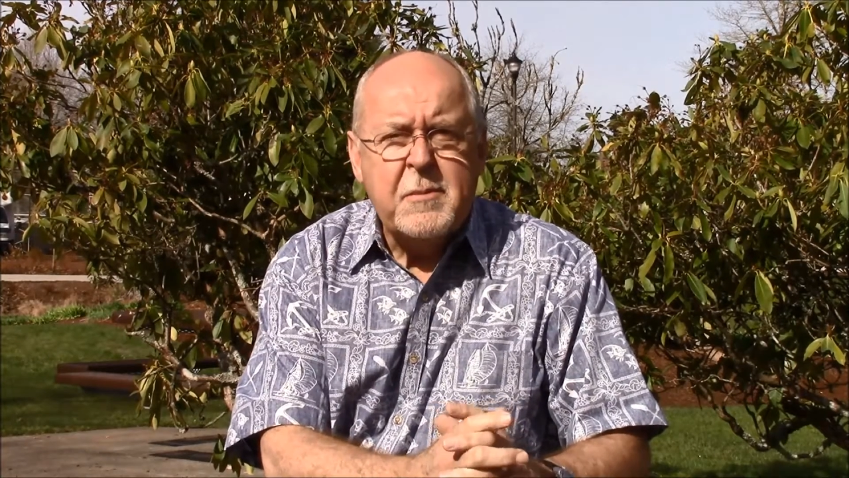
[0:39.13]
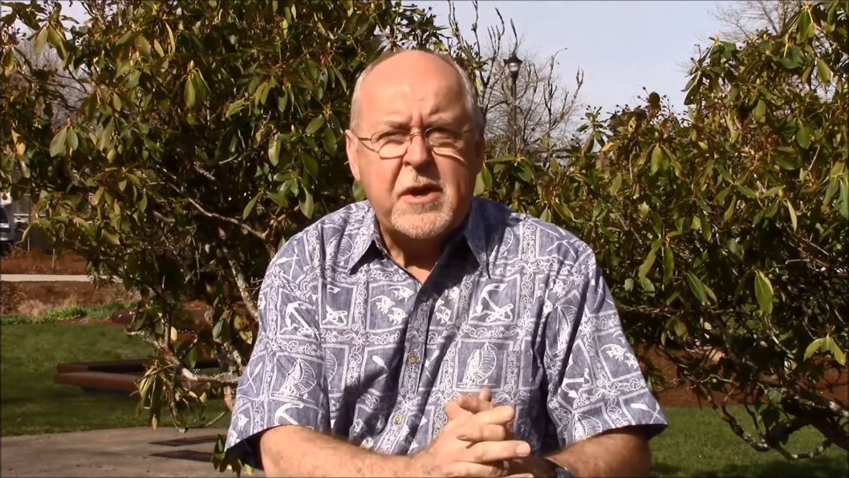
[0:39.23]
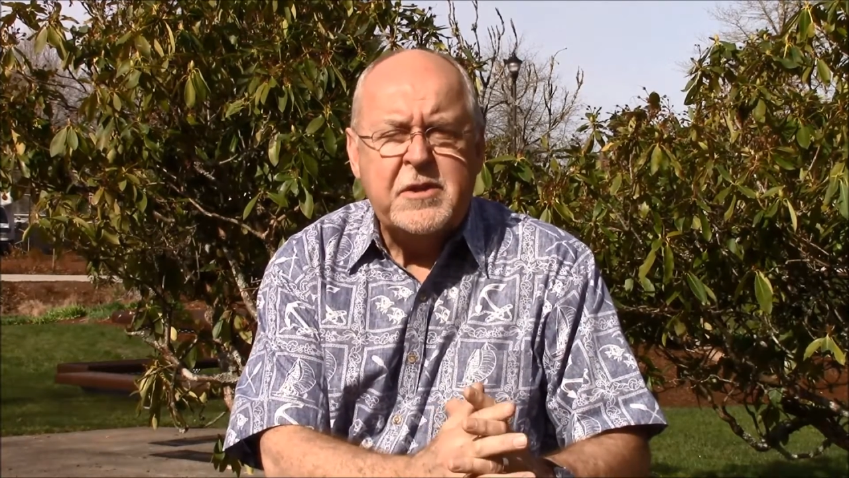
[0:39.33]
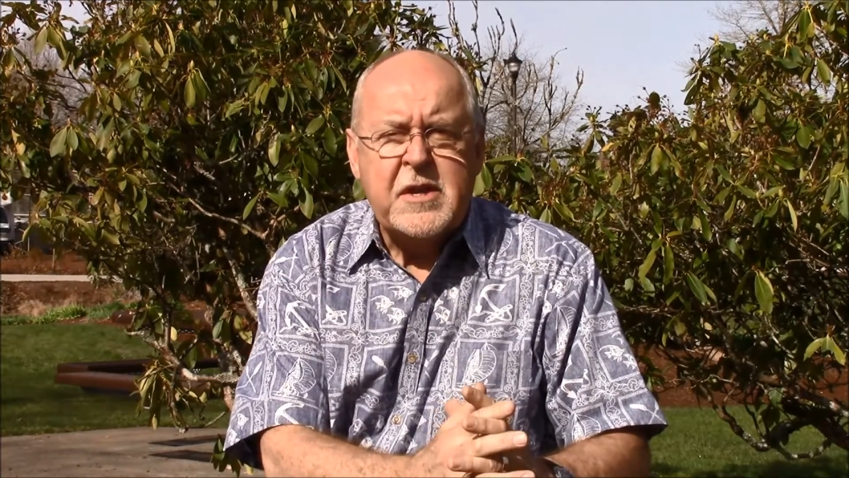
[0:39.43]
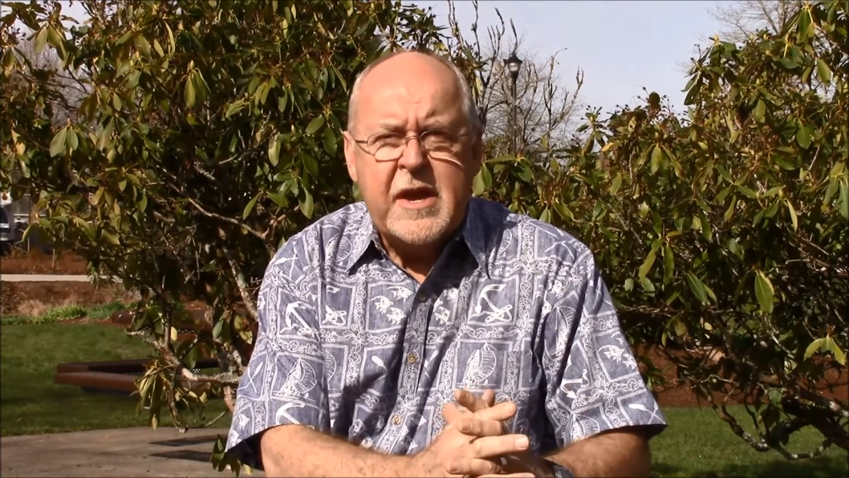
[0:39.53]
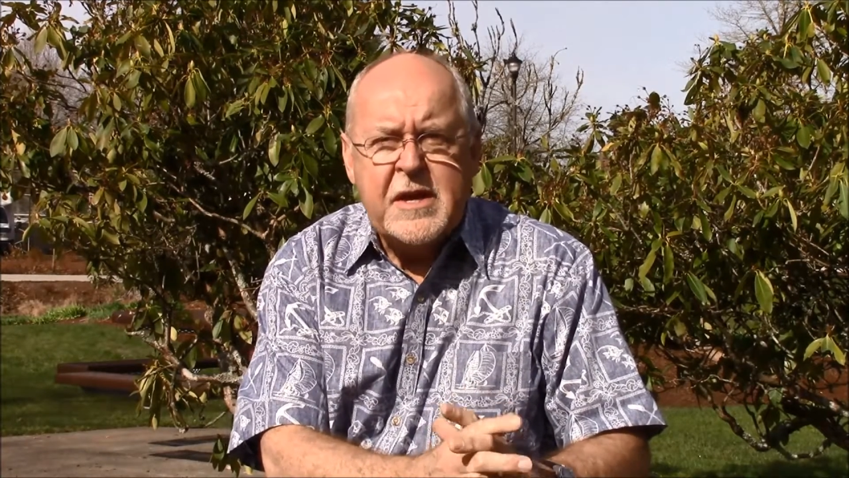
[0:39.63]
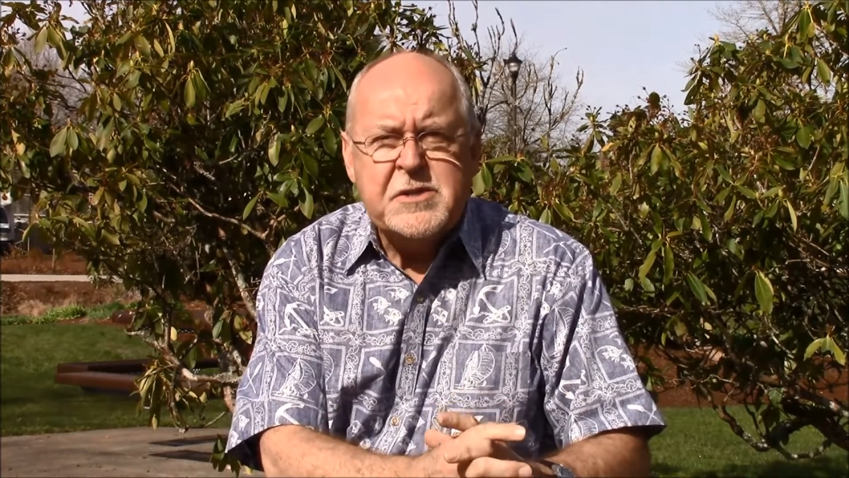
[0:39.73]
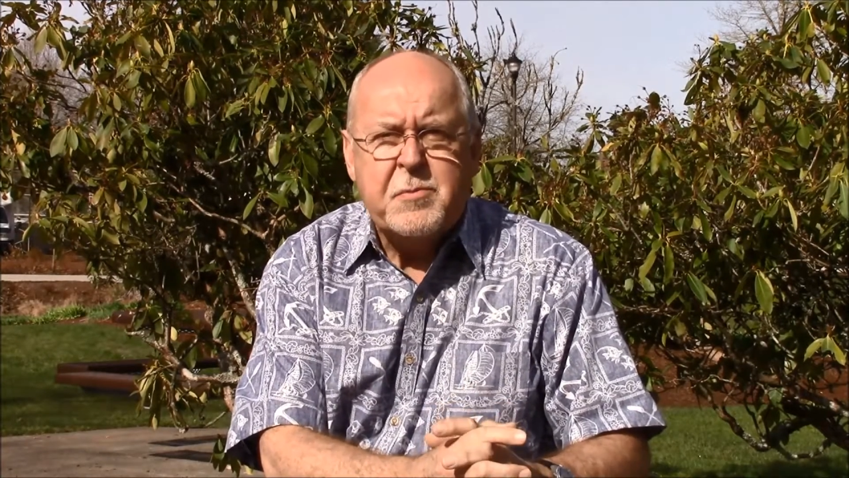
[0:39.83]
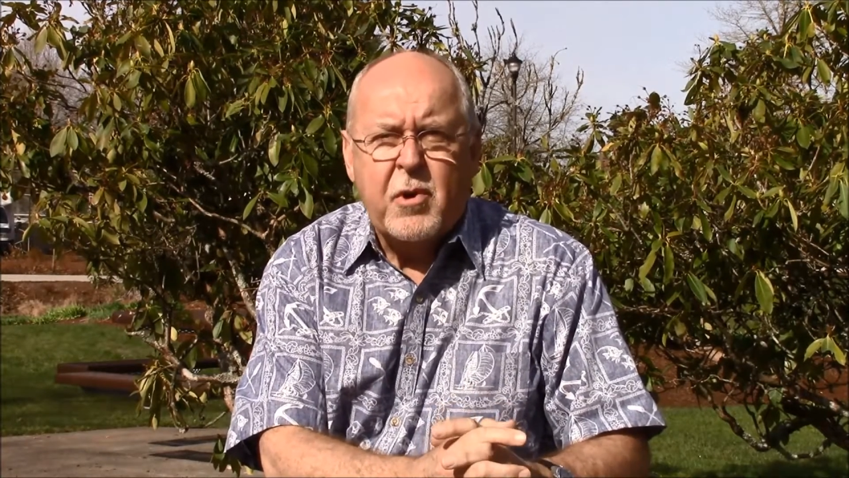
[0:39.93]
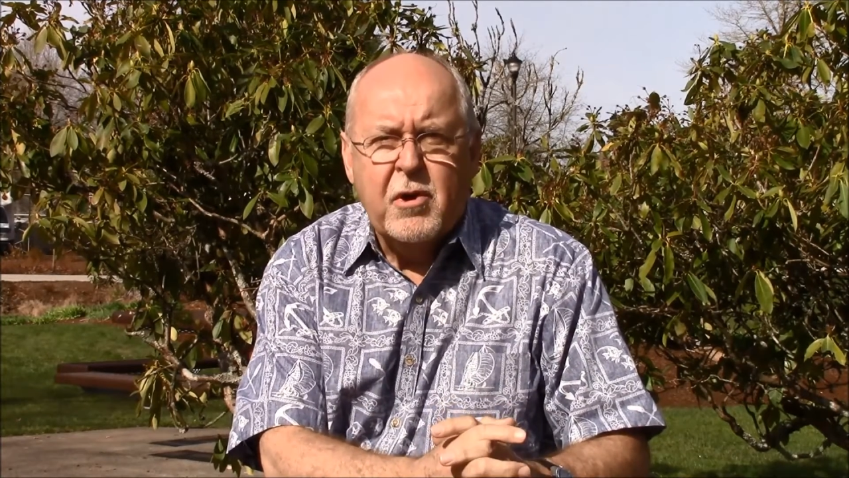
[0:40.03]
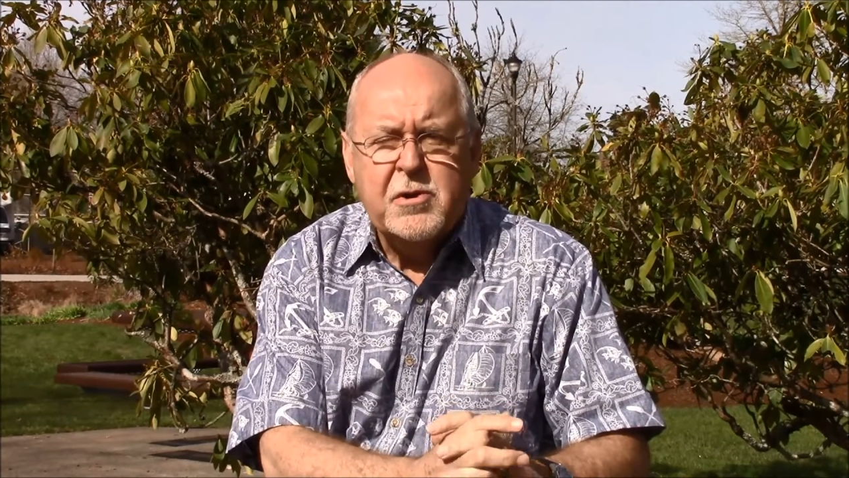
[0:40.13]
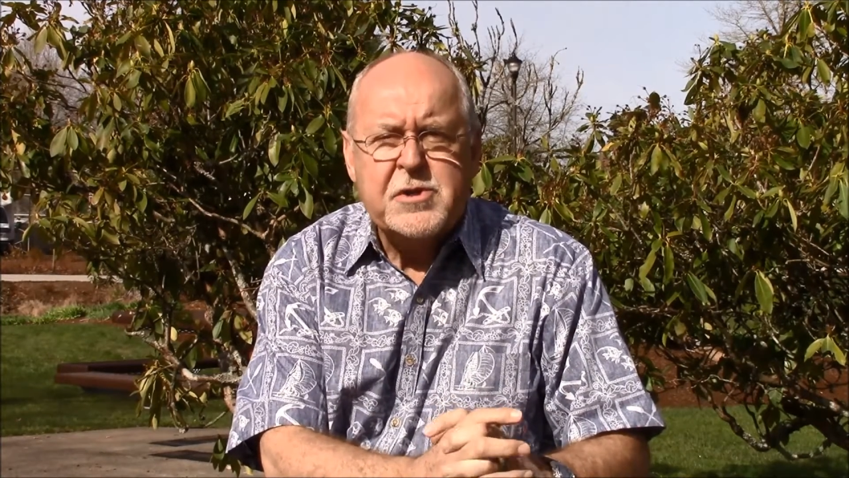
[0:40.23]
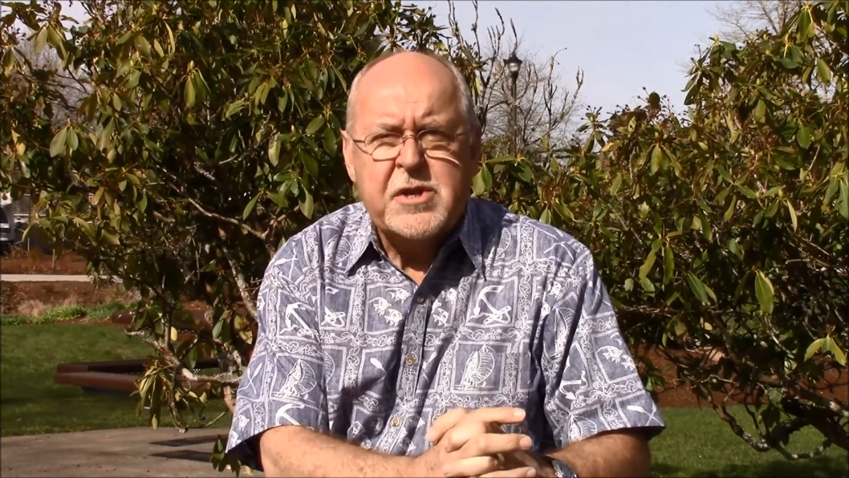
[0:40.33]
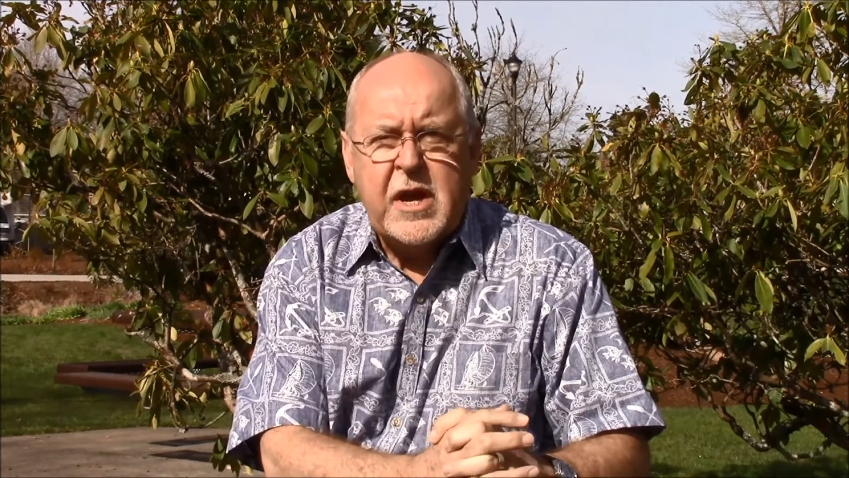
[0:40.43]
about the Nez Perce